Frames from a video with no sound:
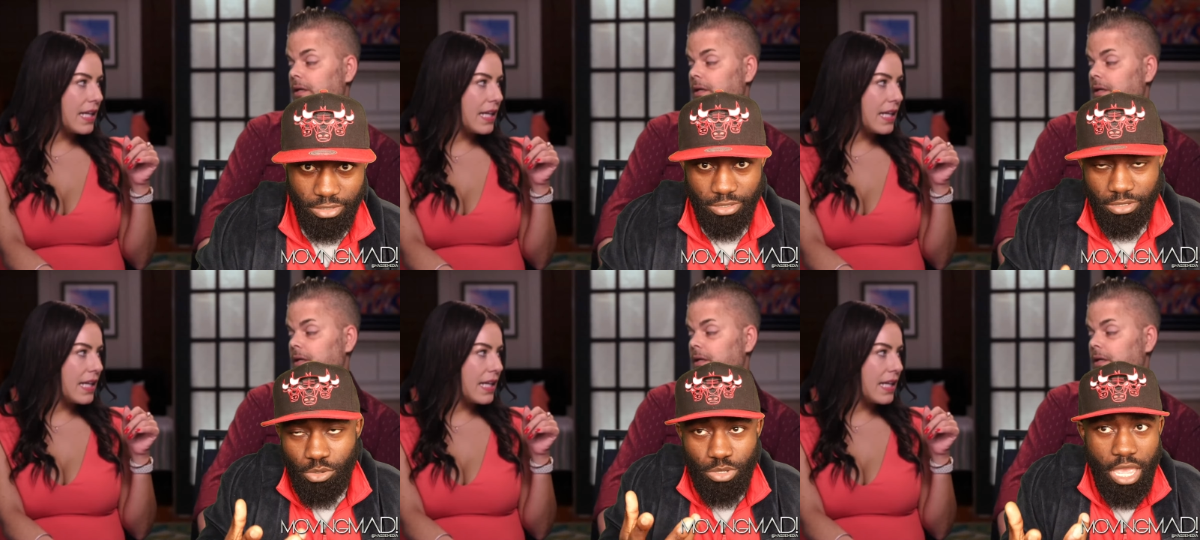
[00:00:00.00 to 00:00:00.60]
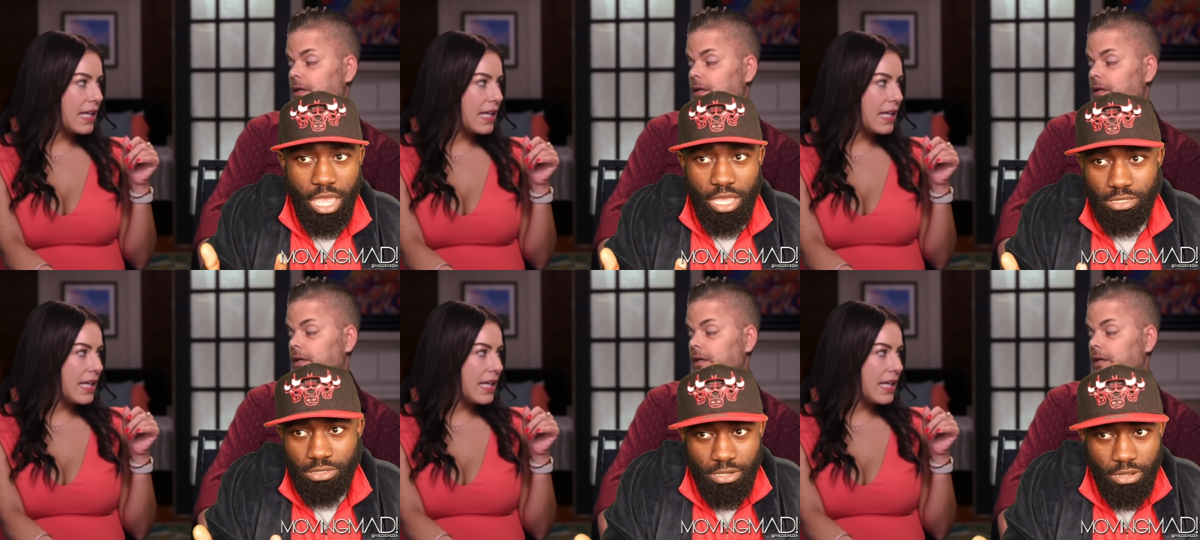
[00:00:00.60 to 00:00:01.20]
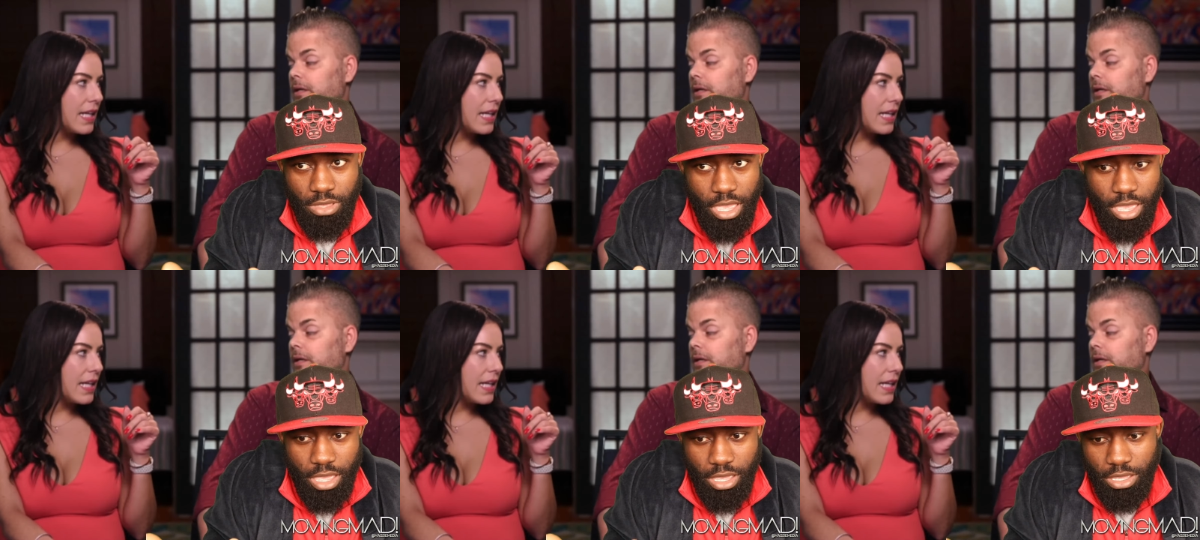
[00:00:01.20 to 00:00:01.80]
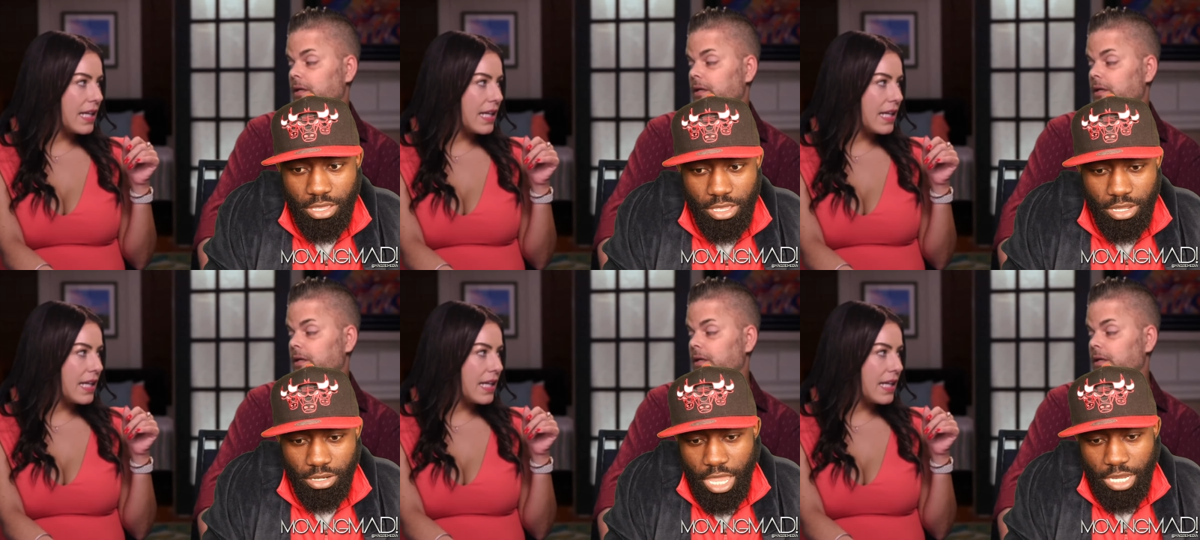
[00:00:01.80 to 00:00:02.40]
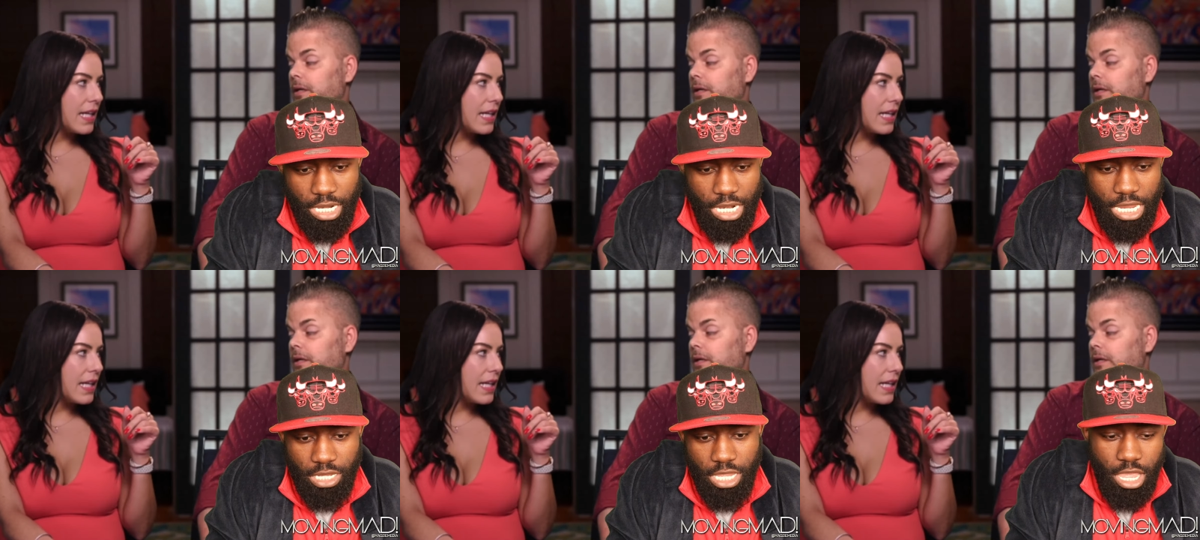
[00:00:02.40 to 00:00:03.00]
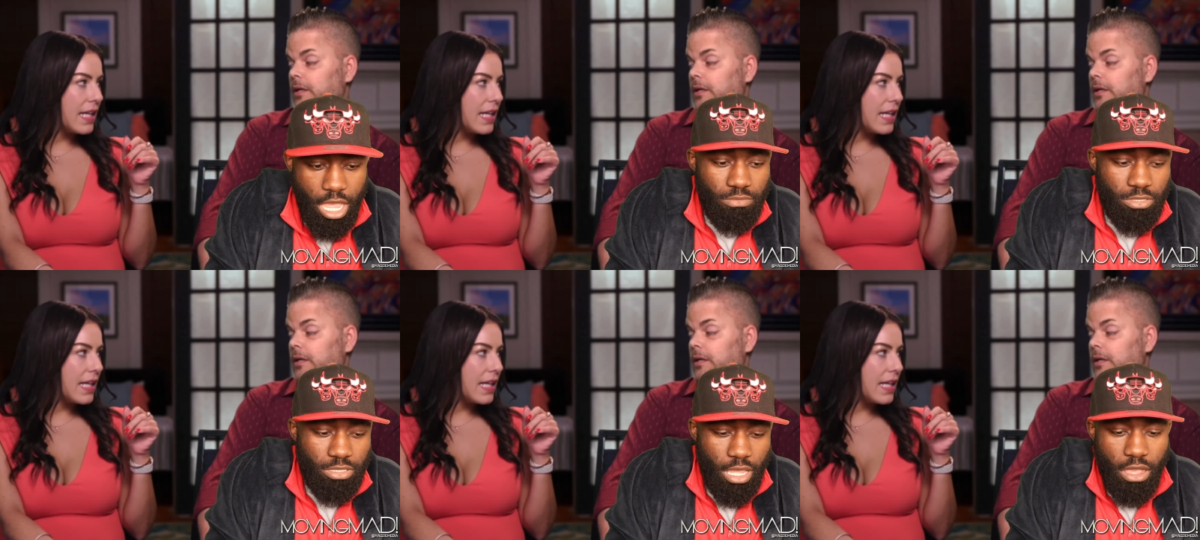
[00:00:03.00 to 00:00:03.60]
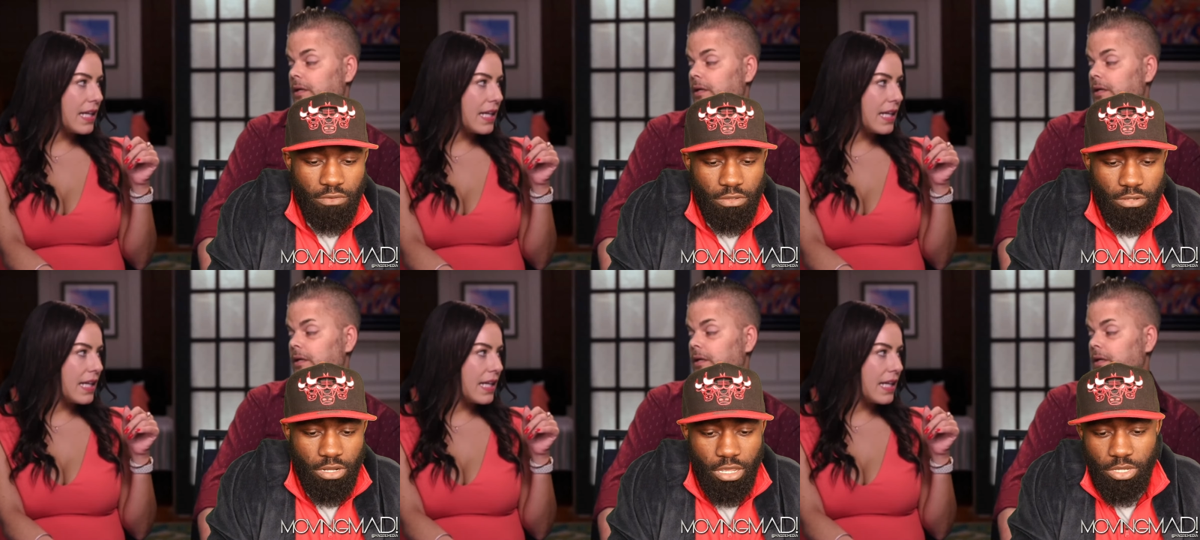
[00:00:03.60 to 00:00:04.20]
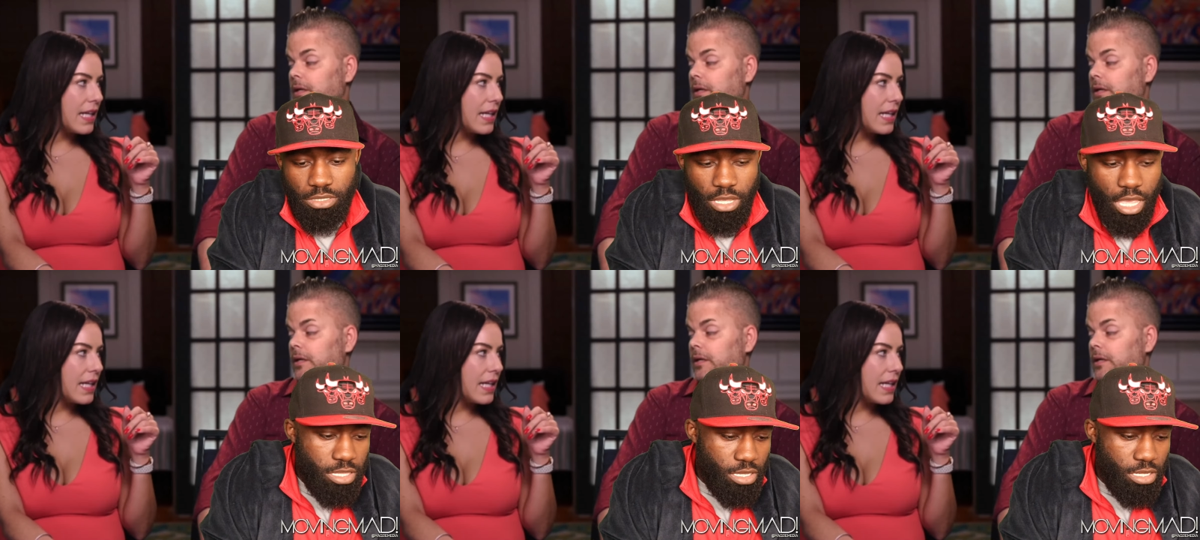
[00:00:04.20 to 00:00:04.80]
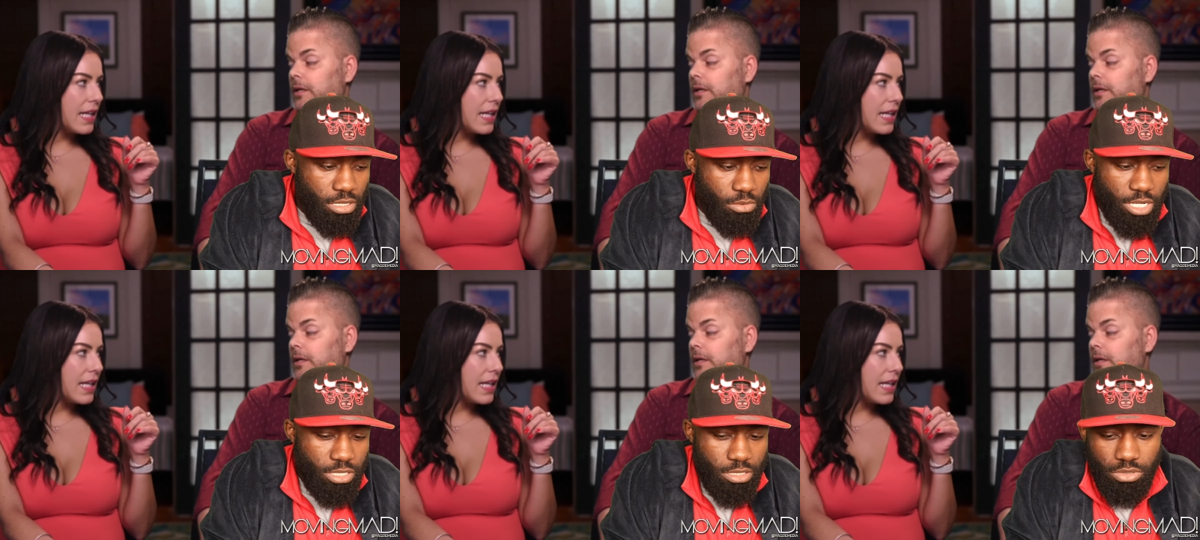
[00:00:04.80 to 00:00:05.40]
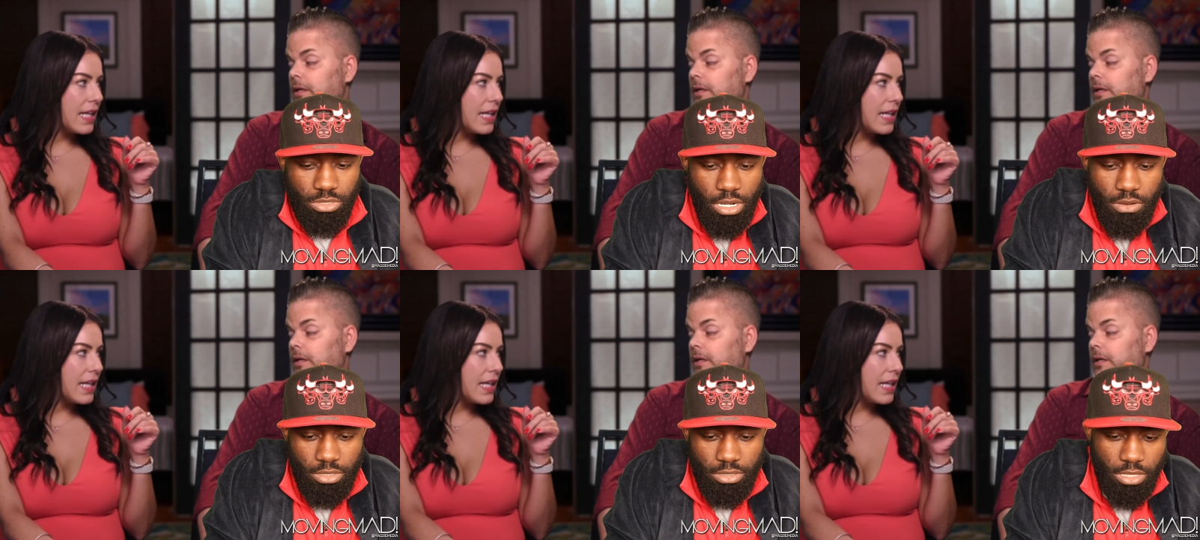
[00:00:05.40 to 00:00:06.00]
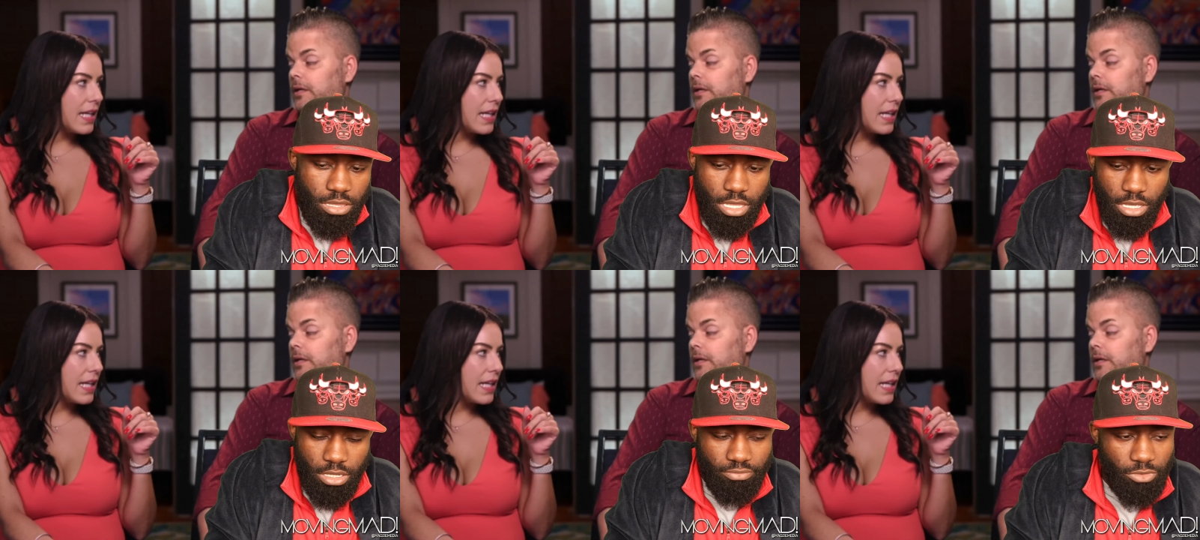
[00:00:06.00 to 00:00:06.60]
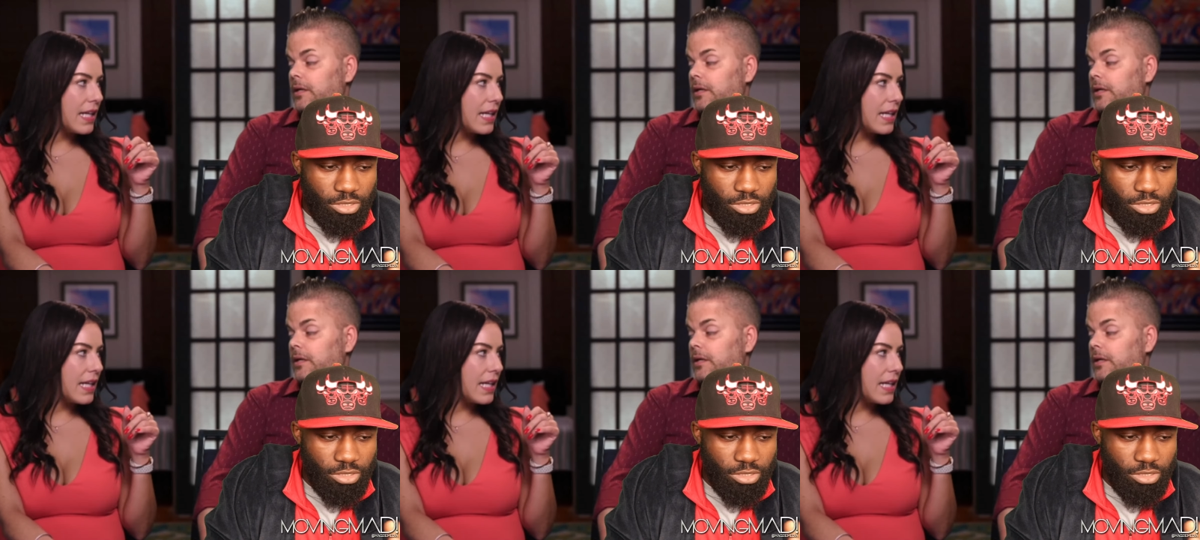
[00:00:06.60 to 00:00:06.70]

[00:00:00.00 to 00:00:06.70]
Speaker 1: You know, guys, you know, yeah, like I like it. I'm Southern. We're Southern and we're so slow and Southern.